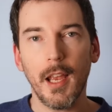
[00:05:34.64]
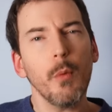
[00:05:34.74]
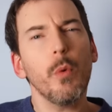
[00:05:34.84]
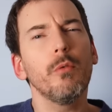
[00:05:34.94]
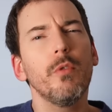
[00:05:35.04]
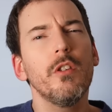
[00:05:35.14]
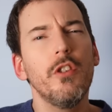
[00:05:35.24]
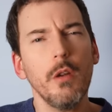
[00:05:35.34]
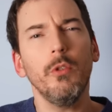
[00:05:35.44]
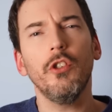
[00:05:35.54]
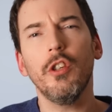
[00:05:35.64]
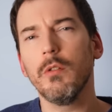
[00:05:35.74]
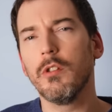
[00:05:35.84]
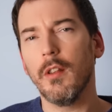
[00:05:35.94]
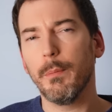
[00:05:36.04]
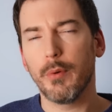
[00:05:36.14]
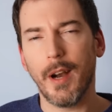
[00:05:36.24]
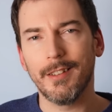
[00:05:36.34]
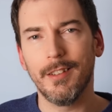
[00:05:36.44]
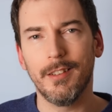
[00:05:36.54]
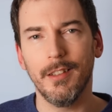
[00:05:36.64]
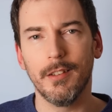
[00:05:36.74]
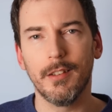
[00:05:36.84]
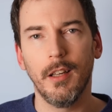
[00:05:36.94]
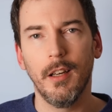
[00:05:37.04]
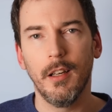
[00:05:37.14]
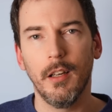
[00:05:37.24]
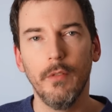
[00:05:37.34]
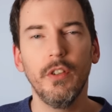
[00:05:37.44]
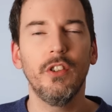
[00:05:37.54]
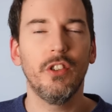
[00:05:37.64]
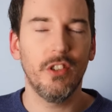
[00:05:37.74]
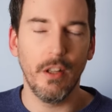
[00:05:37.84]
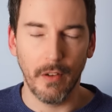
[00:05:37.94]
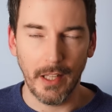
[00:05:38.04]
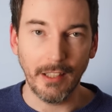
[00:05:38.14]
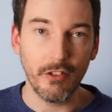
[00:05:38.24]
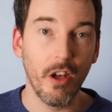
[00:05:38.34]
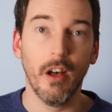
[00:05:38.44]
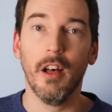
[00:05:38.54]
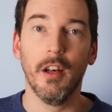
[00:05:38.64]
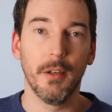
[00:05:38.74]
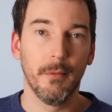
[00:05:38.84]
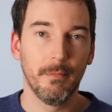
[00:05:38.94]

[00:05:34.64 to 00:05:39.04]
it will reduce you to the practices of a snivelling nerd.